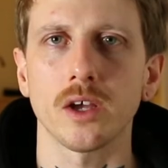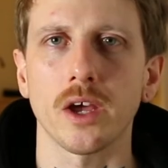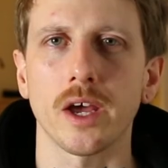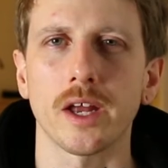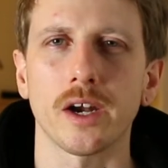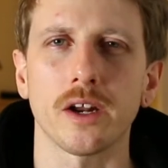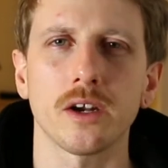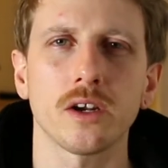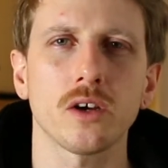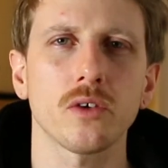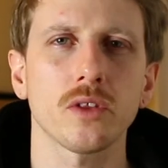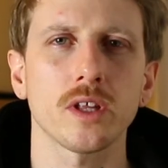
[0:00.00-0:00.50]

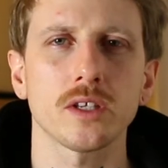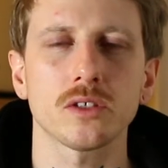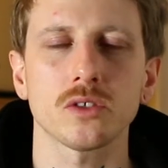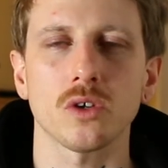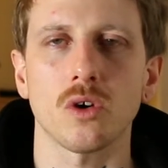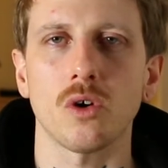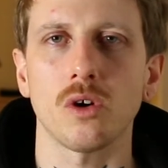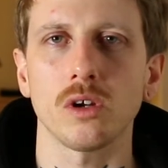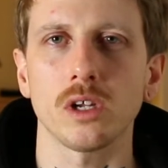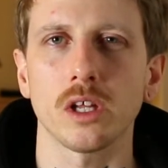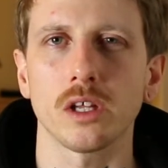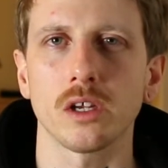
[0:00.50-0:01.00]
and I know that's
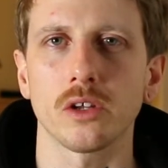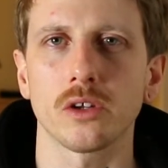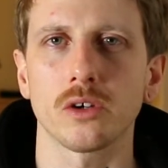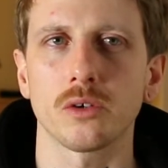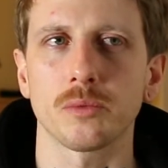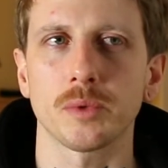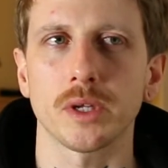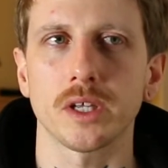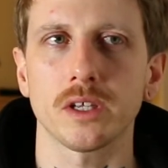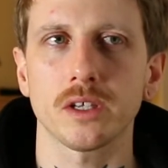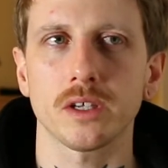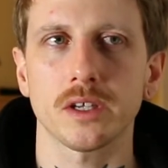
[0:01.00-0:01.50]
all a
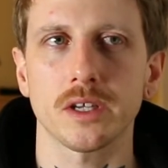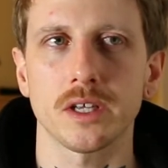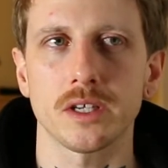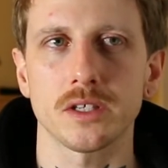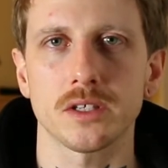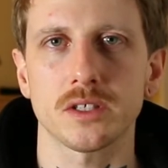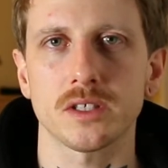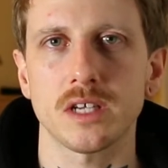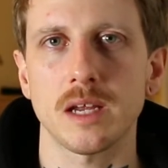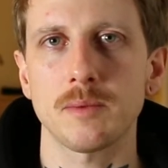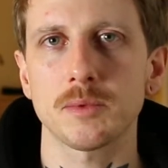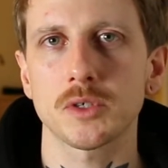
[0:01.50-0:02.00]
little bit
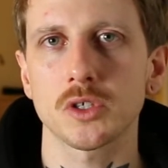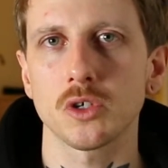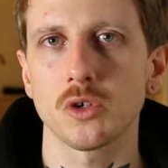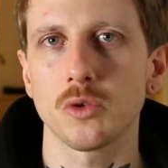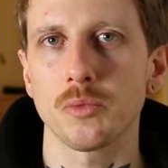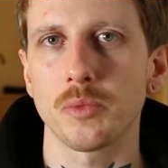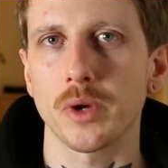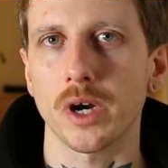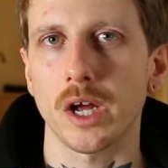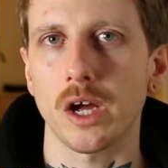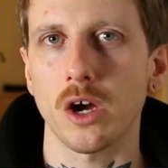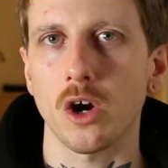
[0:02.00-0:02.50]
conceptual,
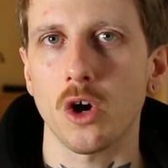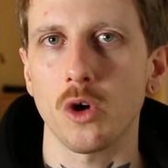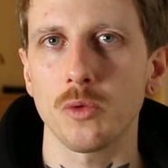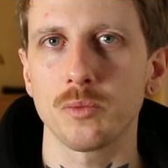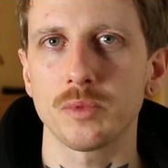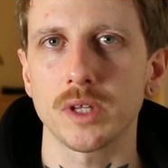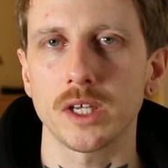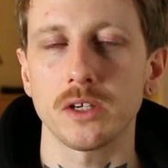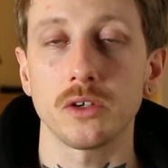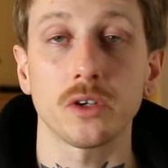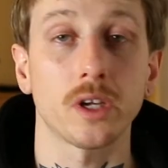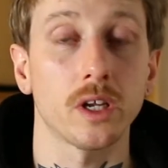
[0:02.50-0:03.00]
but I
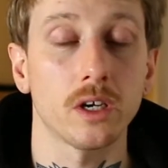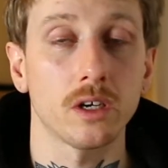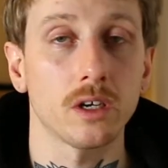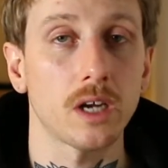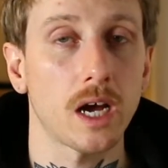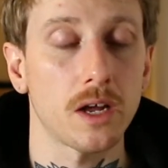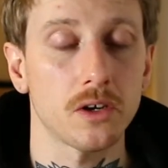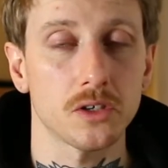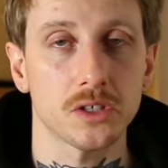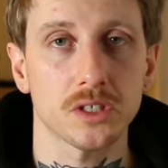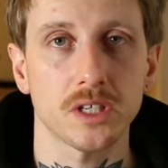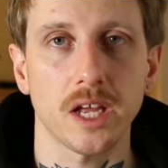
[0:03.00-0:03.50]
hope that you can
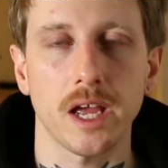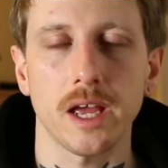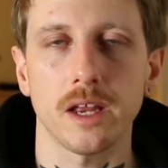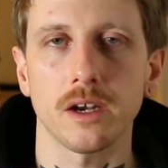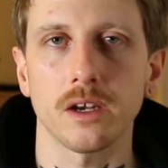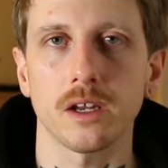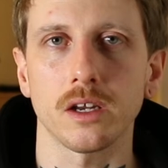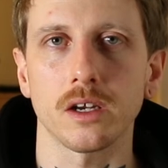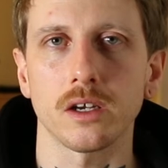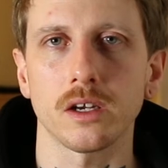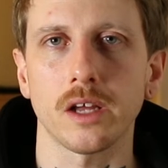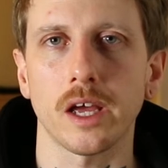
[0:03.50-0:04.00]

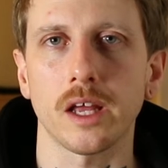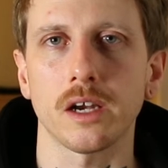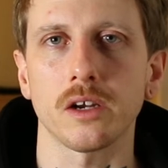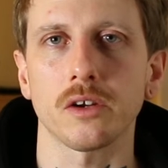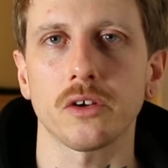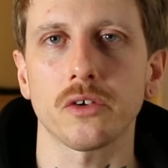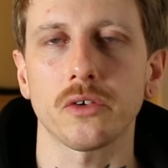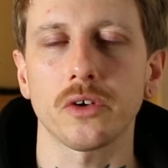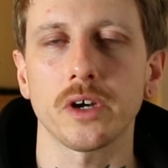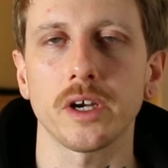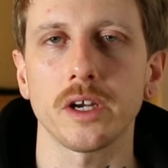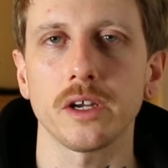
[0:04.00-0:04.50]
understand and
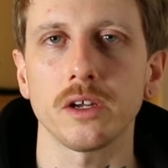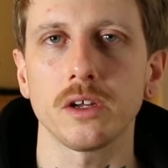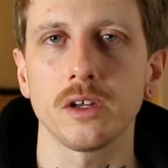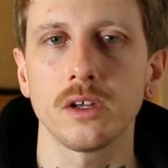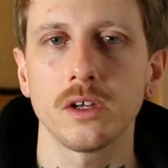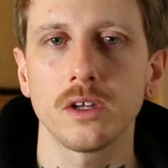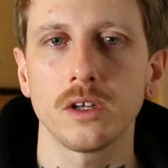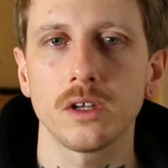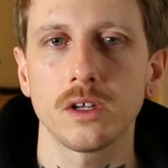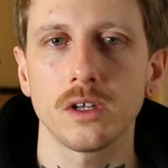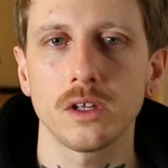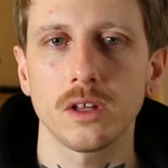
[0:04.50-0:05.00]
agree
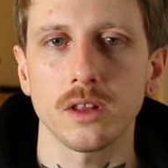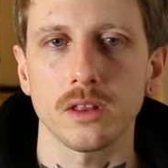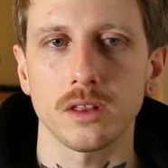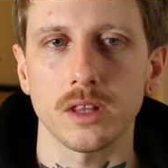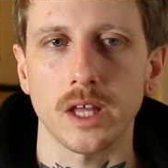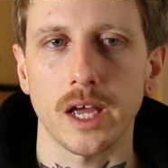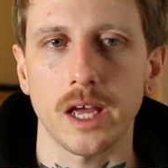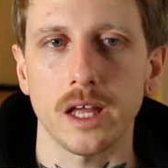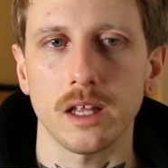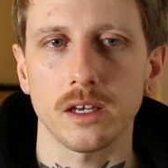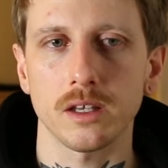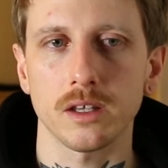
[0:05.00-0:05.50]

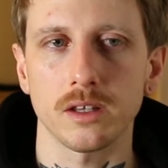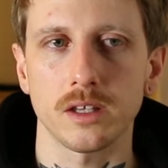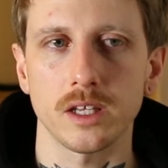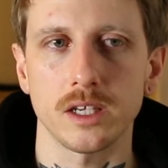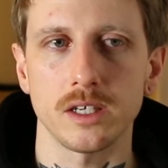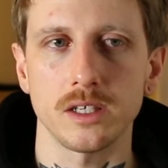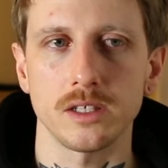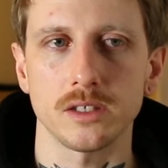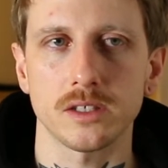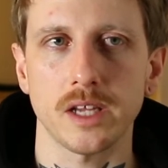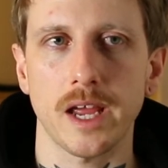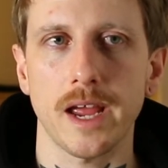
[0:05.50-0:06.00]
that
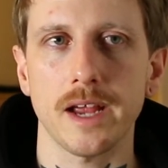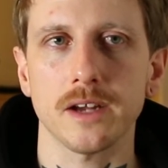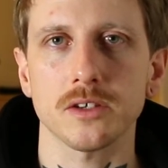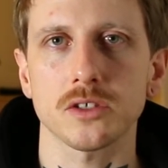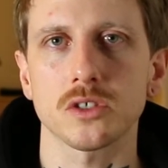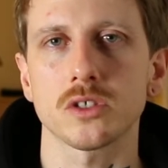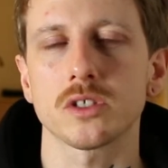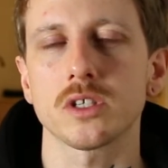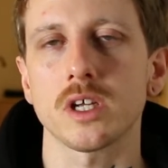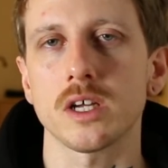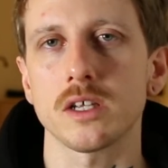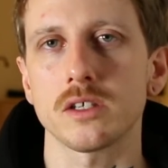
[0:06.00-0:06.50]
these
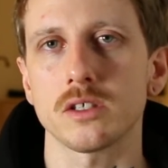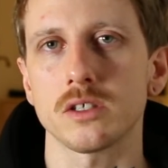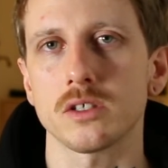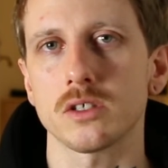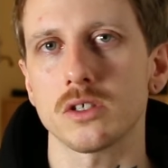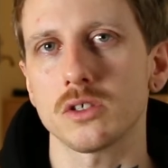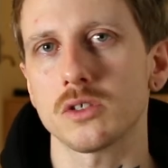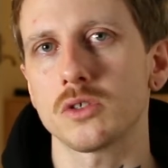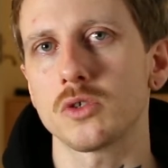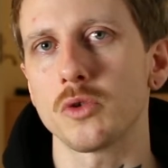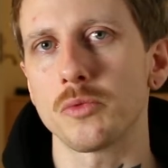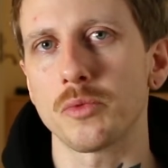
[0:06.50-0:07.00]

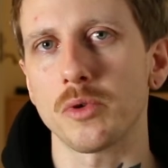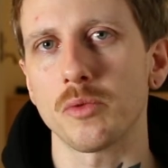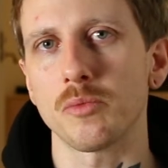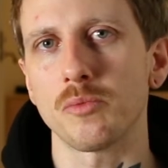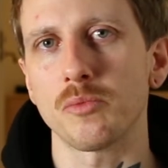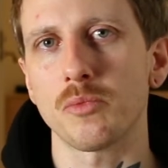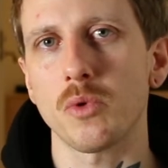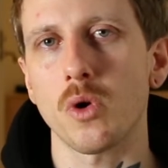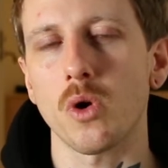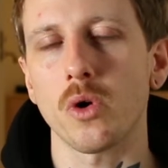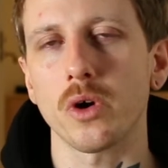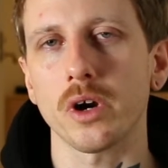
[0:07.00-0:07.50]
exercises are super
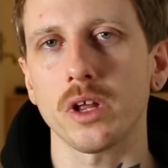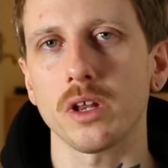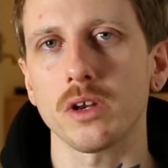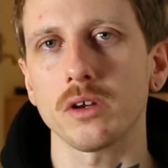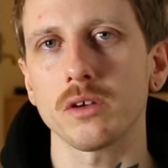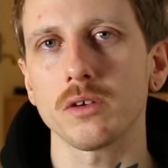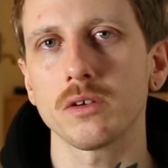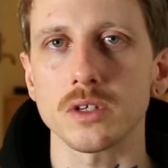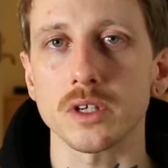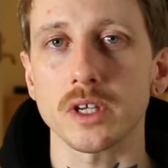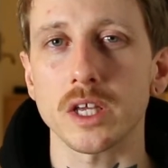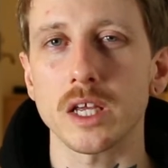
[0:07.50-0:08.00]

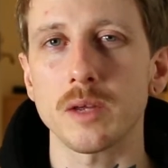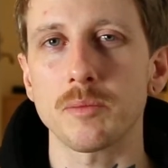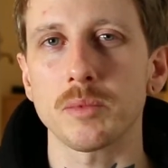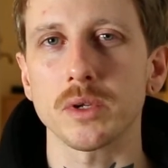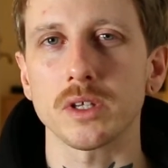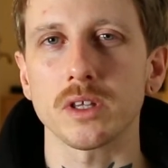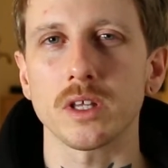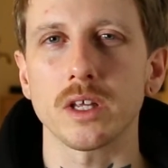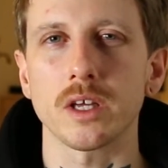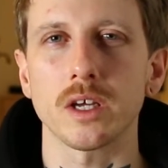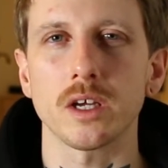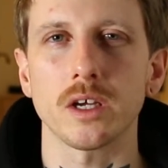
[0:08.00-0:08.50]
important to
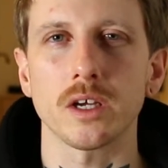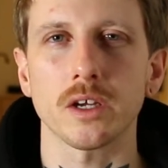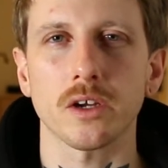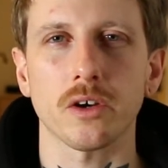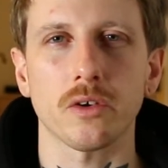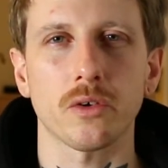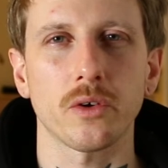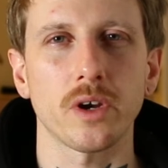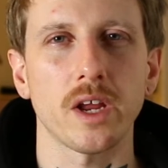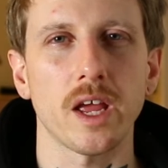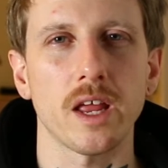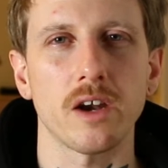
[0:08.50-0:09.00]
keeping the
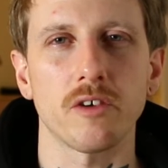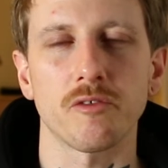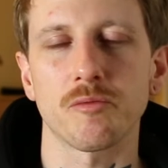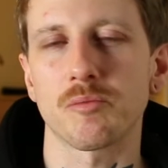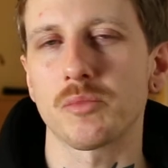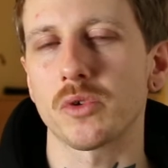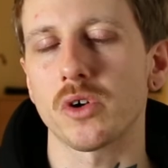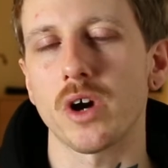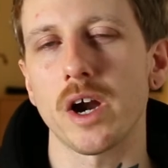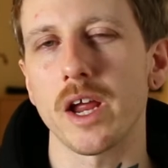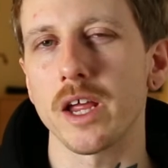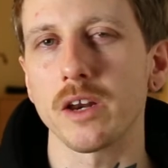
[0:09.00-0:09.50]
creative
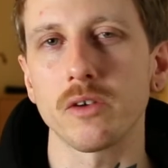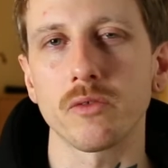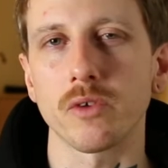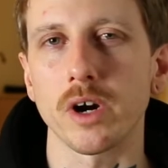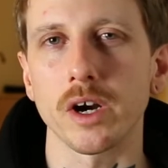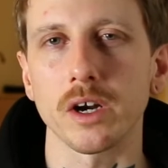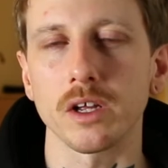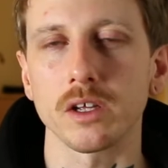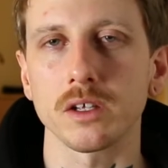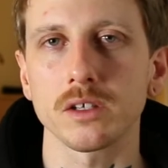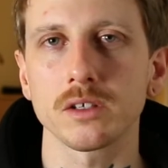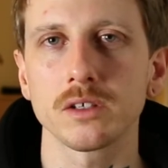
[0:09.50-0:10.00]
brain
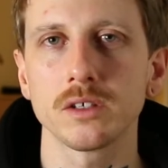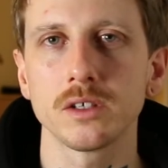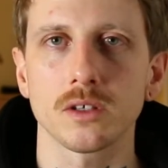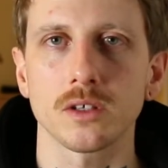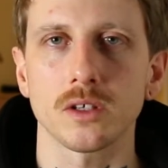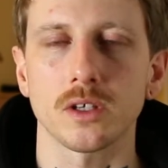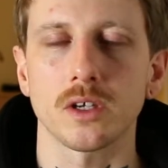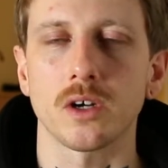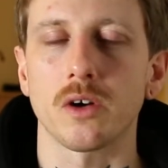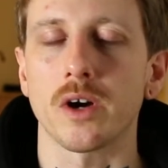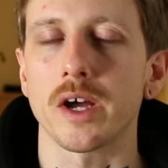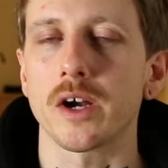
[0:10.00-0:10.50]
running.
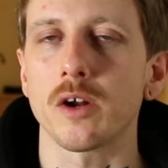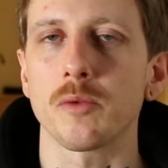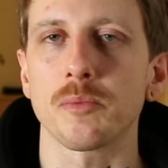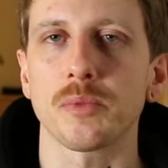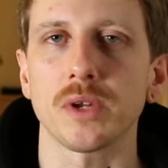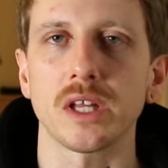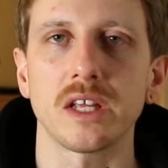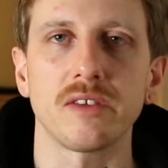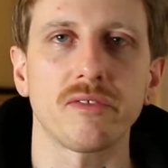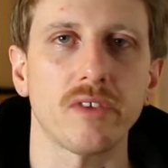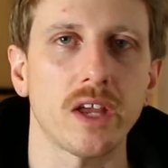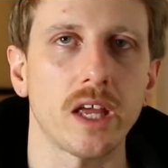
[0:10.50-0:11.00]
You know, I don't
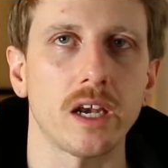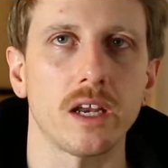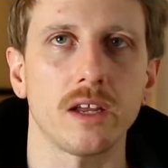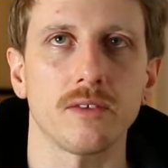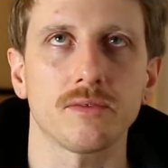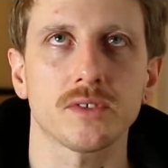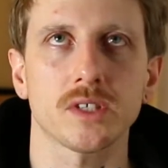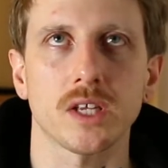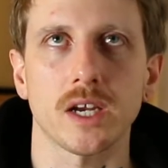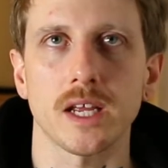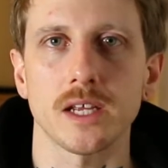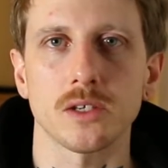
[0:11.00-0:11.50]
believe any
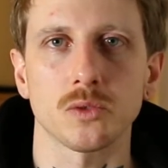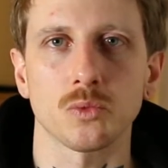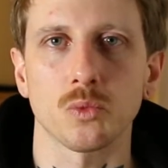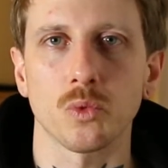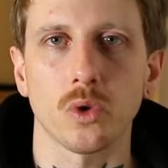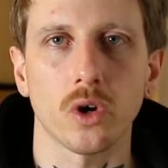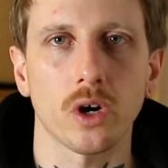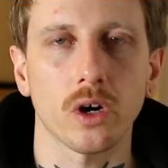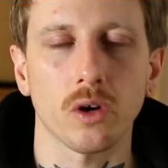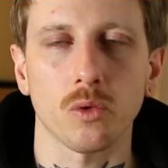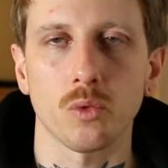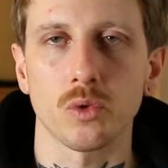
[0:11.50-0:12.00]
of today's
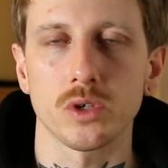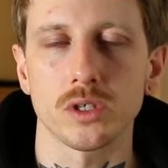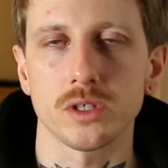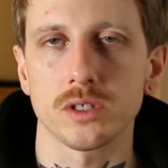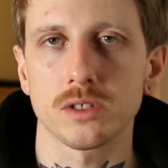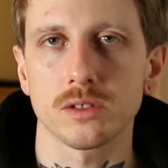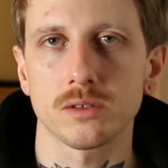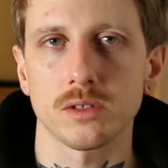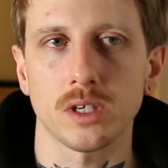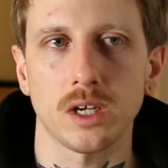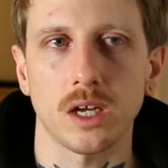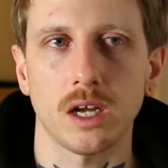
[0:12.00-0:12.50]
work
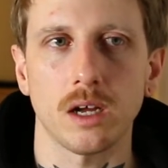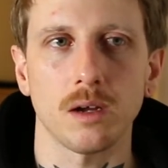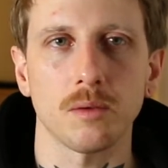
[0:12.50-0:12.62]
was,